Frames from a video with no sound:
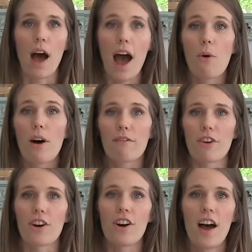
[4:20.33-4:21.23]

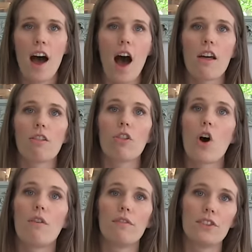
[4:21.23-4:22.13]
However, I
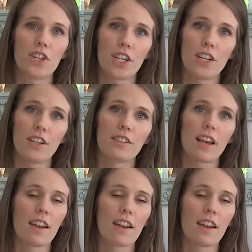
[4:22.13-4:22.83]
love cheese